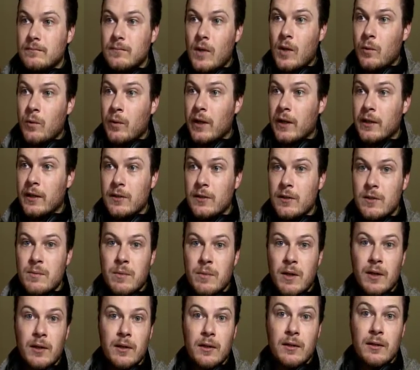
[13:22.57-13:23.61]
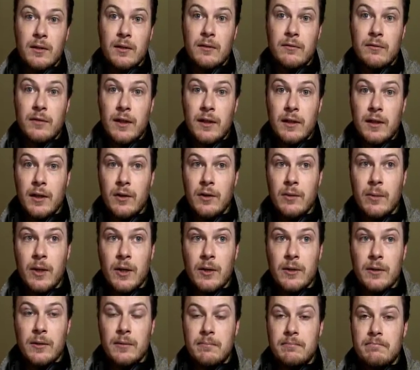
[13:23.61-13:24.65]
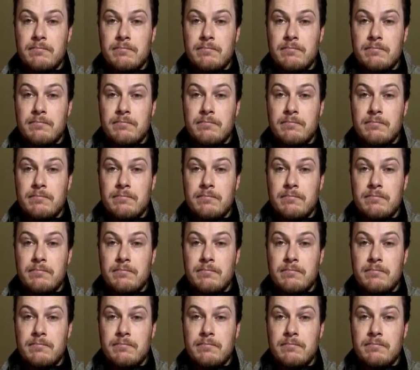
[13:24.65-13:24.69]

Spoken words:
when I get this barrel in, you'll find out about it.